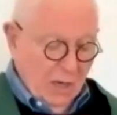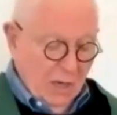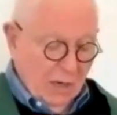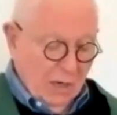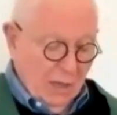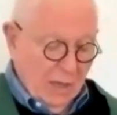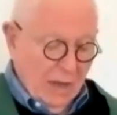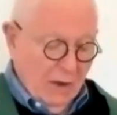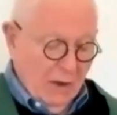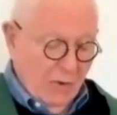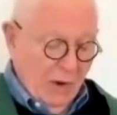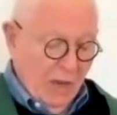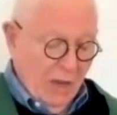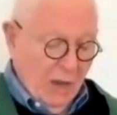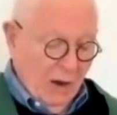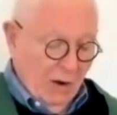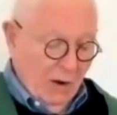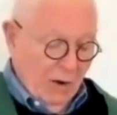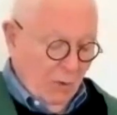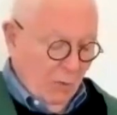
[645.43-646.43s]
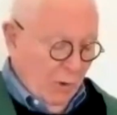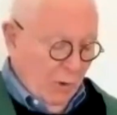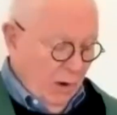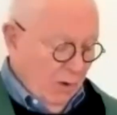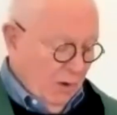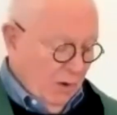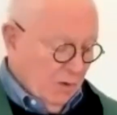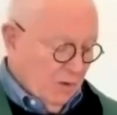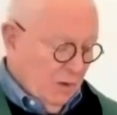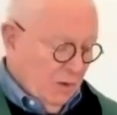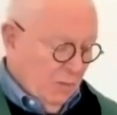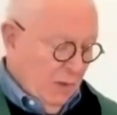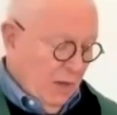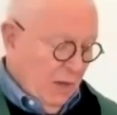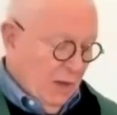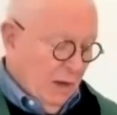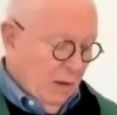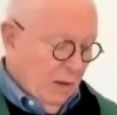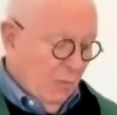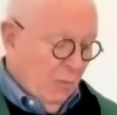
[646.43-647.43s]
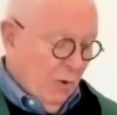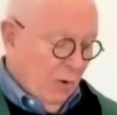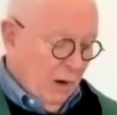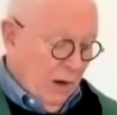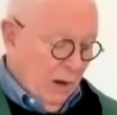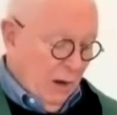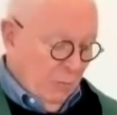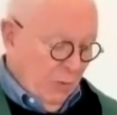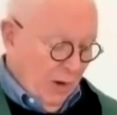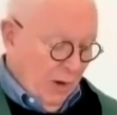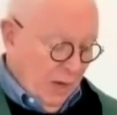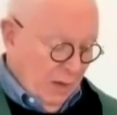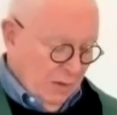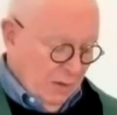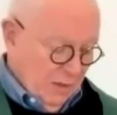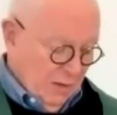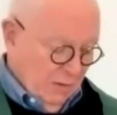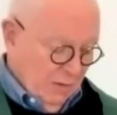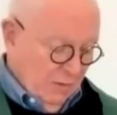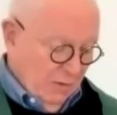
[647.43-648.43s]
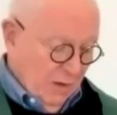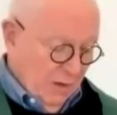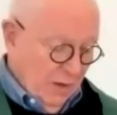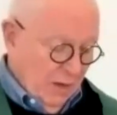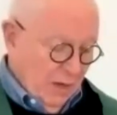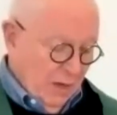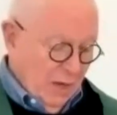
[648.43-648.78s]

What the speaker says: and allowing our awareness to become more comprehensive.